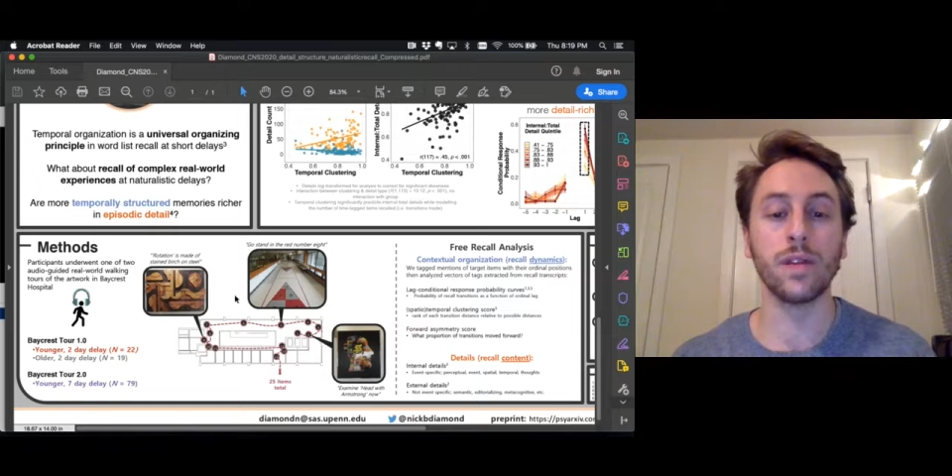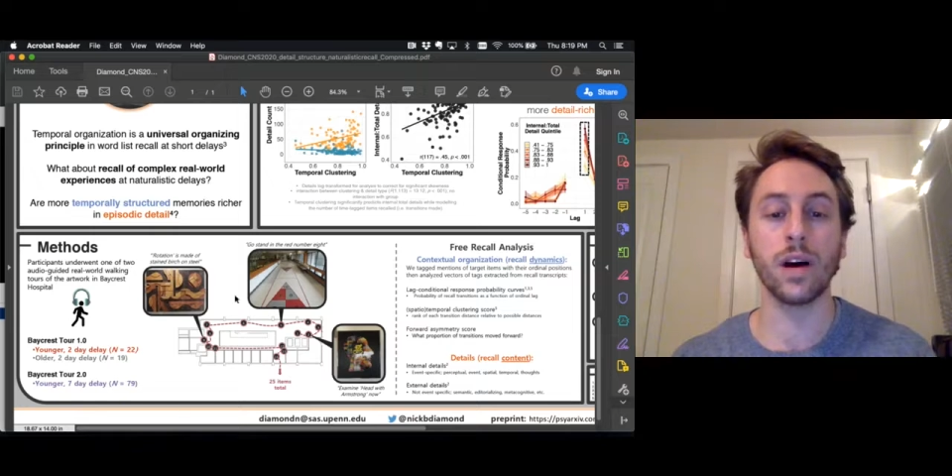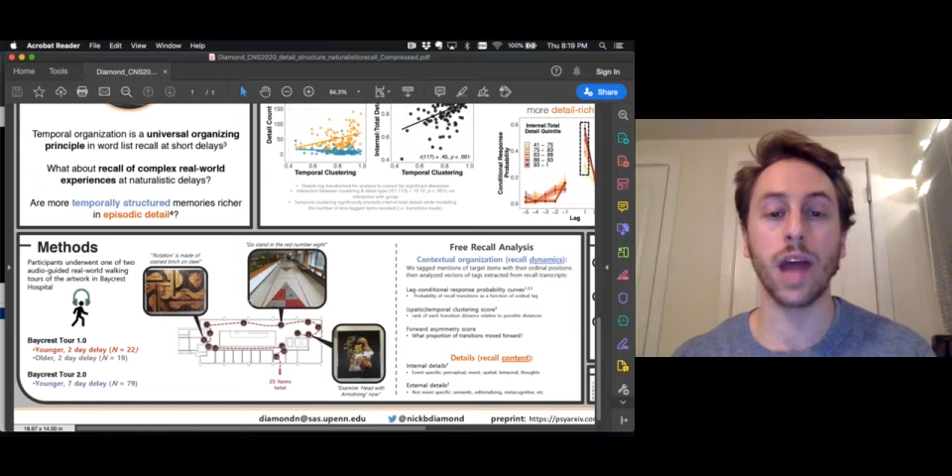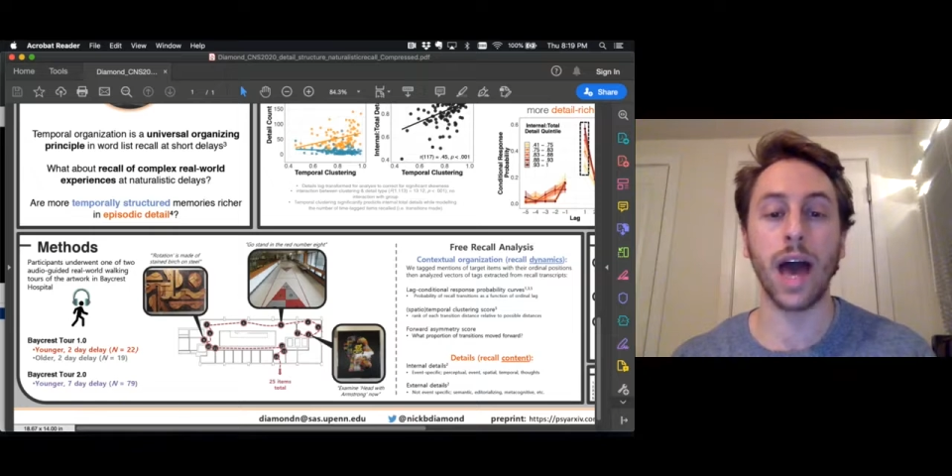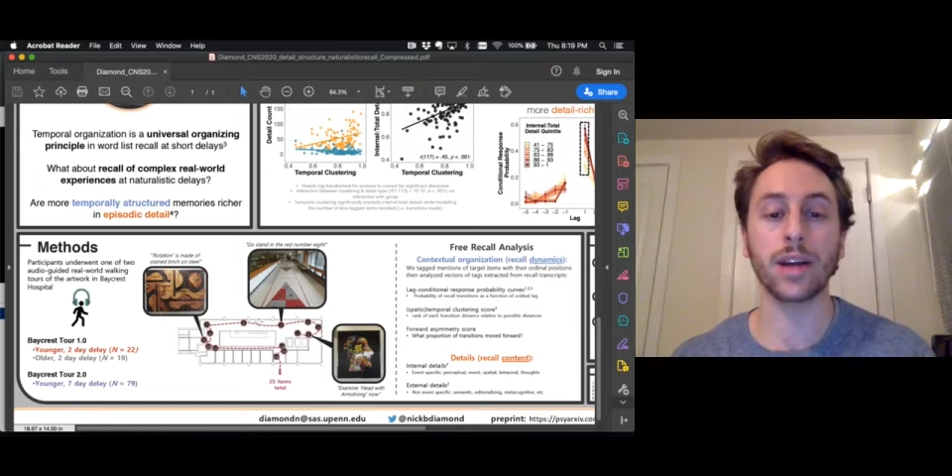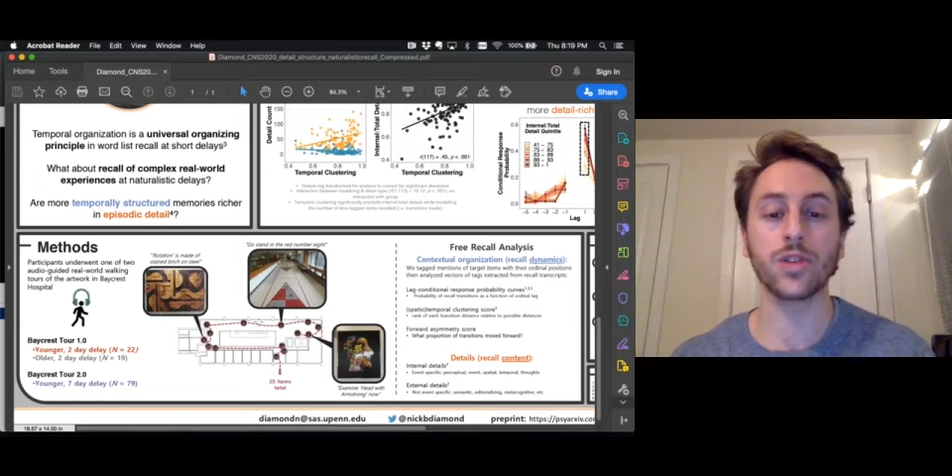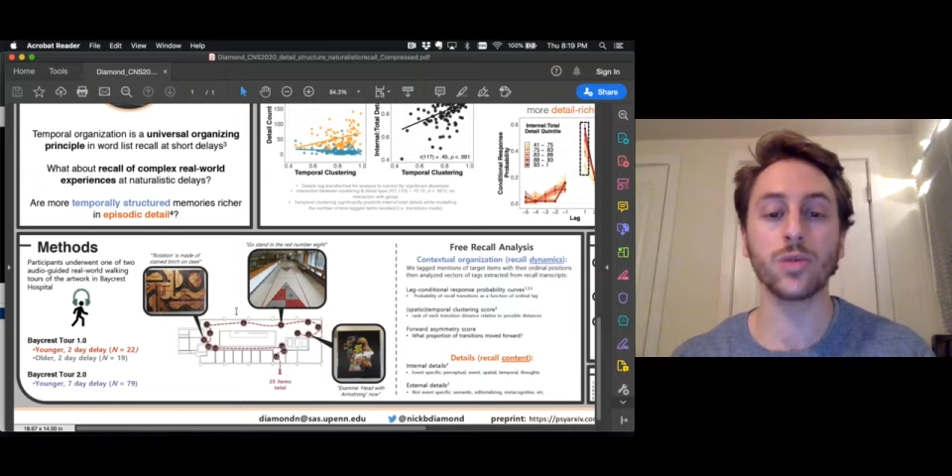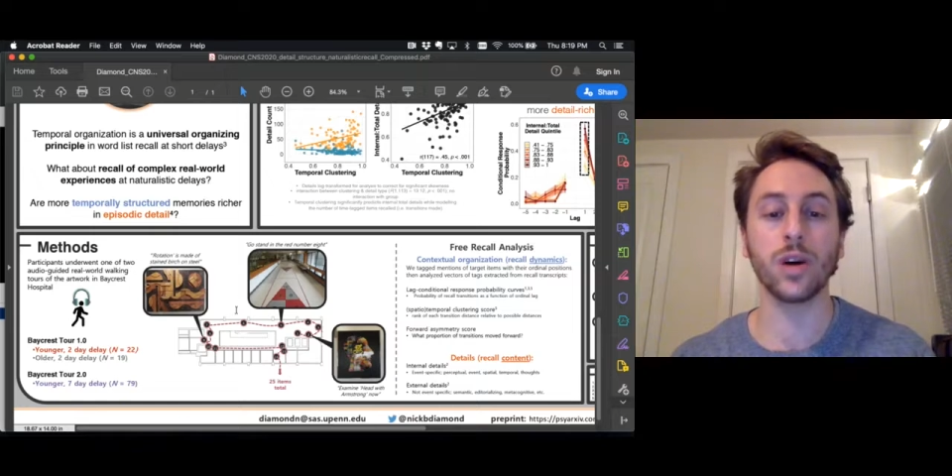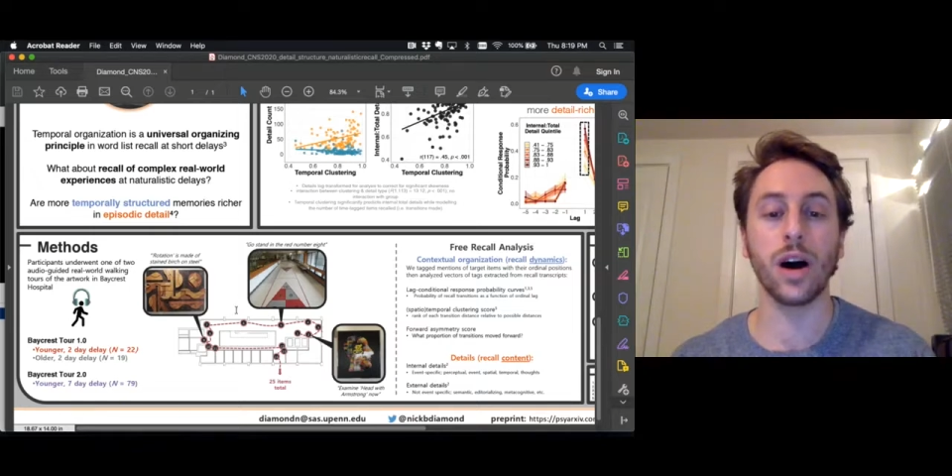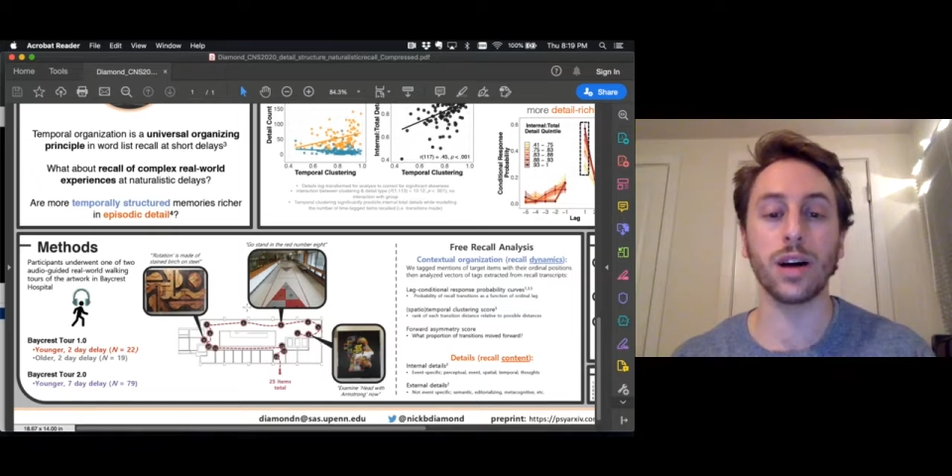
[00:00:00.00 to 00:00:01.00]
an
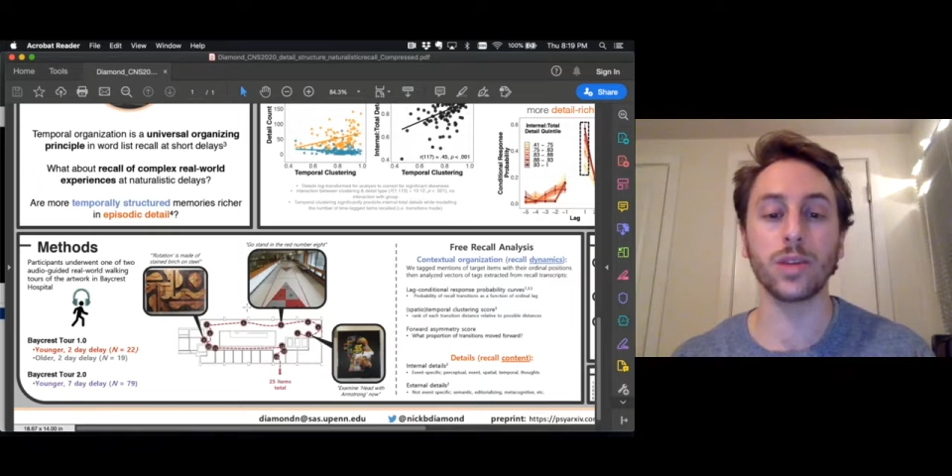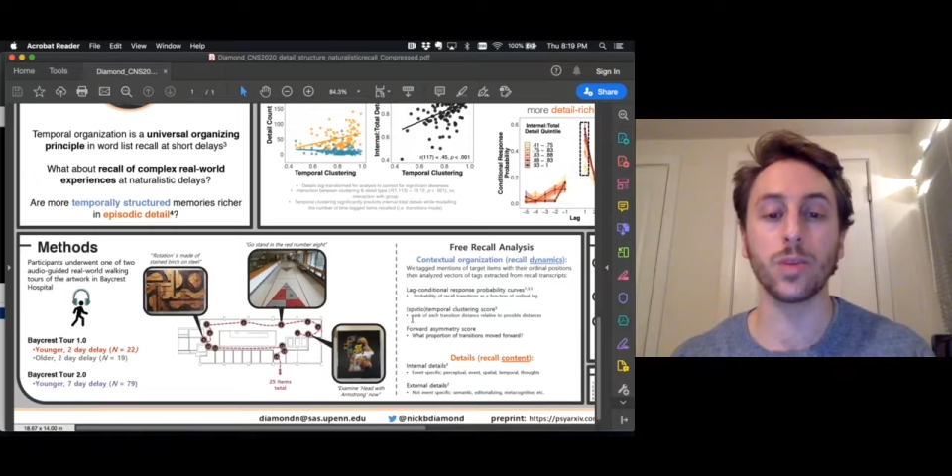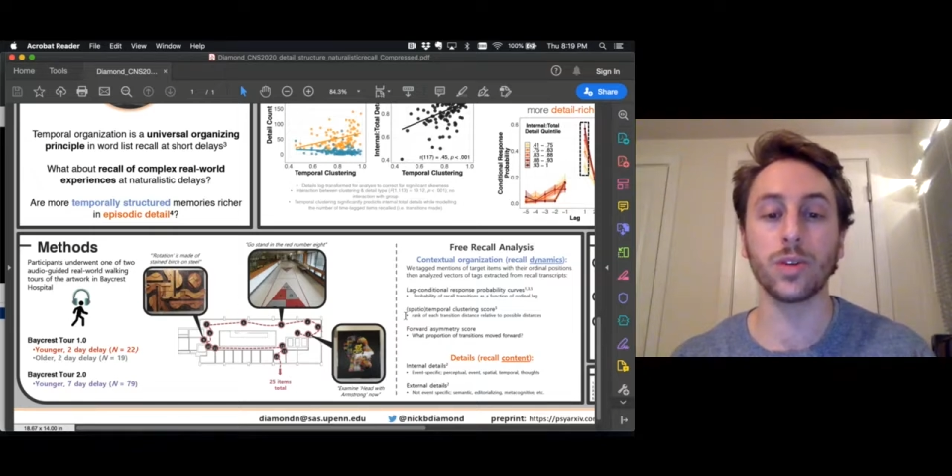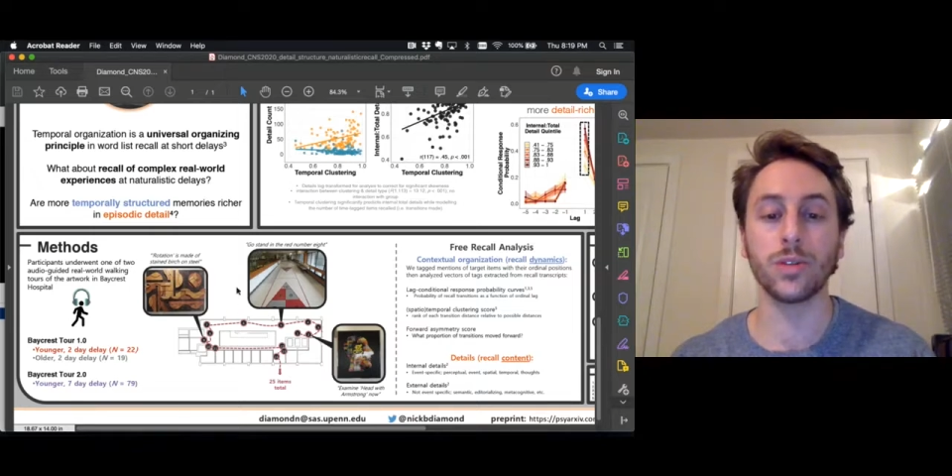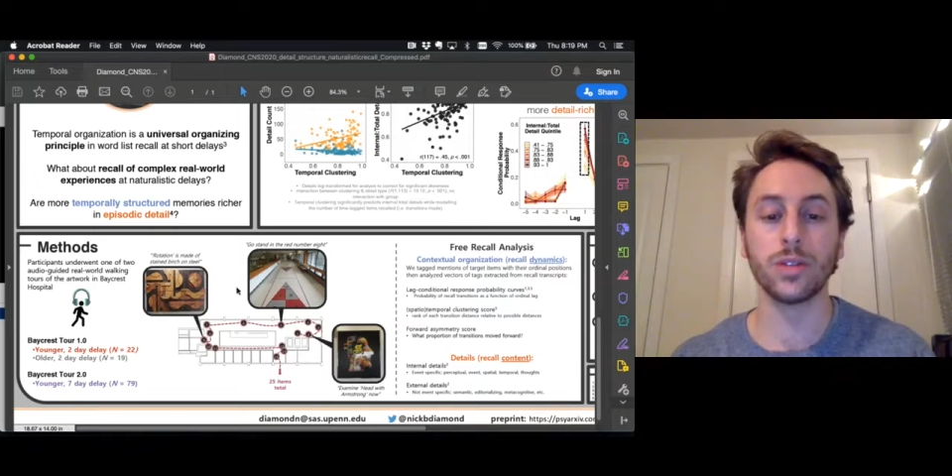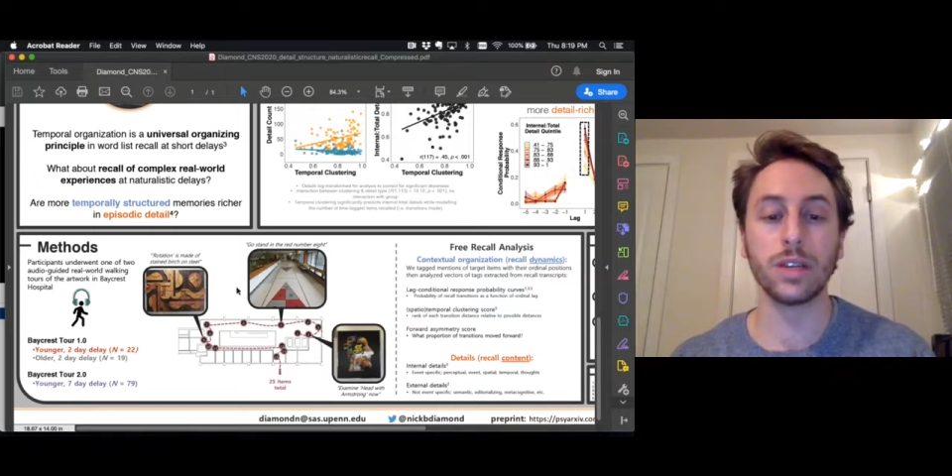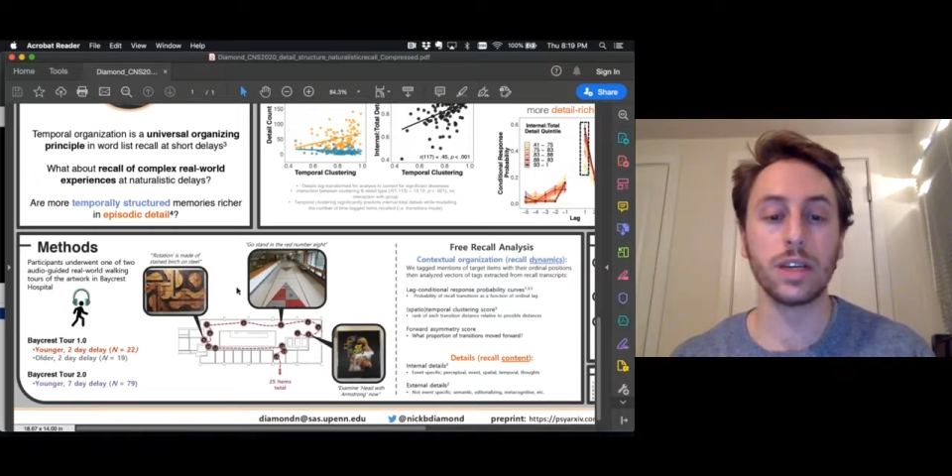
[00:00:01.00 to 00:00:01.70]
actual hospital,